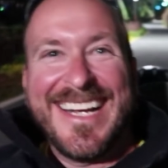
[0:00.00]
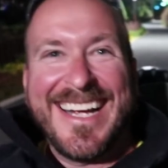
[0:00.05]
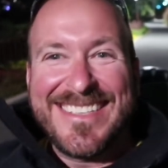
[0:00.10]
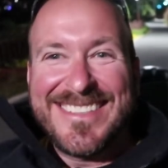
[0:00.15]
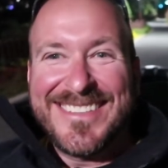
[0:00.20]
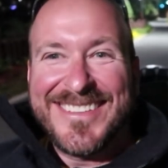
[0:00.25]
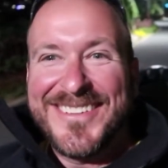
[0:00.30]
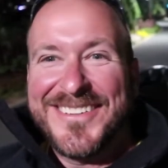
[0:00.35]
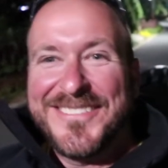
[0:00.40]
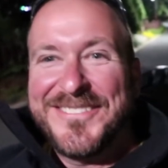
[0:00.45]
I
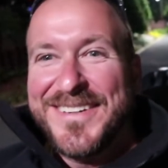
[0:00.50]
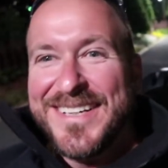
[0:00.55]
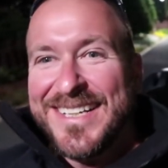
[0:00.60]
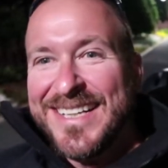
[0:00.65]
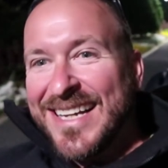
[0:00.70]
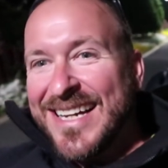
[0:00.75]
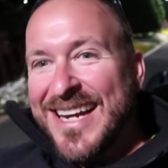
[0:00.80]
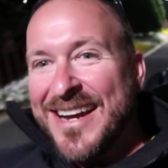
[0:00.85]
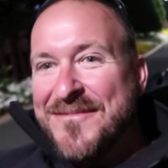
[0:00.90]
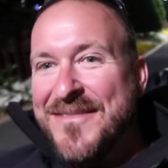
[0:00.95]
sort of
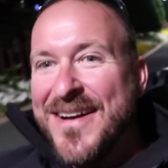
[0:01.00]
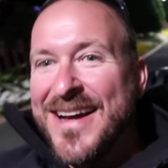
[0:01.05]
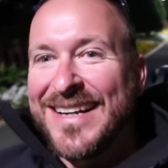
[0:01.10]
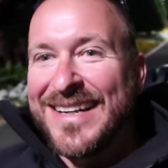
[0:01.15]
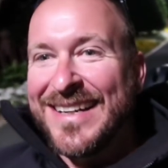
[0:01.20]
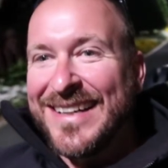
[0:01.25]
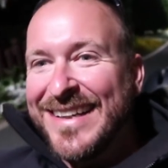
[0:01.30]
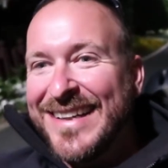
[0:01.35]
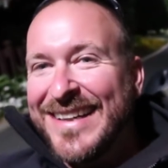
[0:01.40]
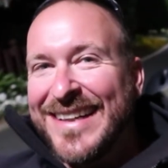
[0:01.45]
feel like I'm
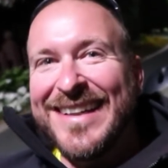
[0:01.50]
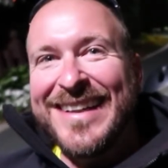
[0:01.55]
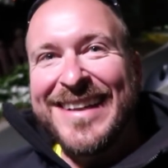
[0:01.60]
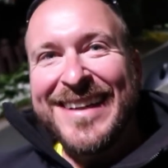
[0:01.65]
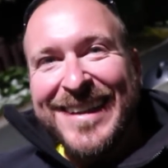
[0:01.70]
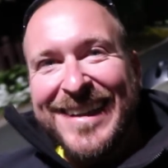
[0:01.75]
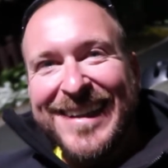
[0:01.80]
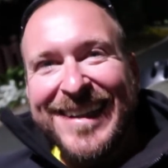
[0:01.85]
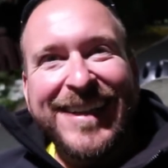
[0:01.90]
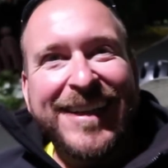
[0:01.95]

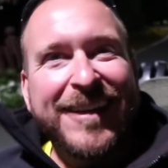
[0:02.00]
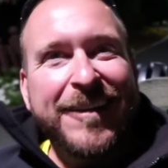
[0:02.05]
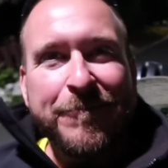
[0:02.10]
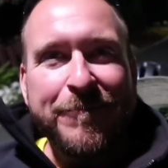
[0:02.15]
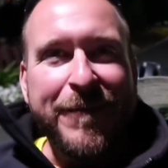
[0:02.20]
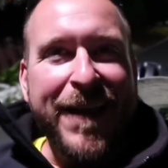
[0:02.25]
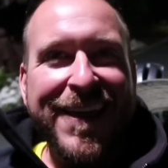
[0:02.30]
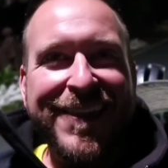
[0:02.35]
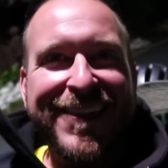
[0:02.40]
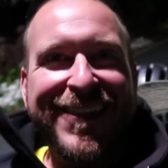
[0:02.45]

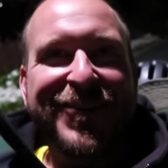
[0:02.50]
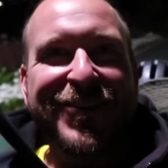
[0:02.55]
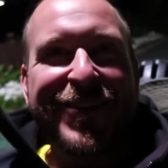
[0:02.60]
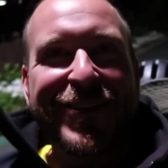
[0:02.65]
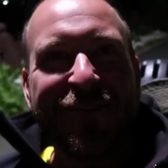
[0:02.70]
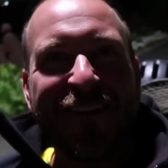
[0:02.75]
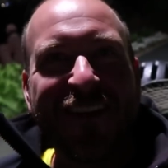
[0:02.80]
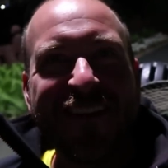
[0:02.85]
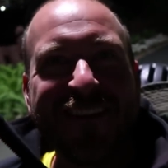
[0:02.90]
Matthew in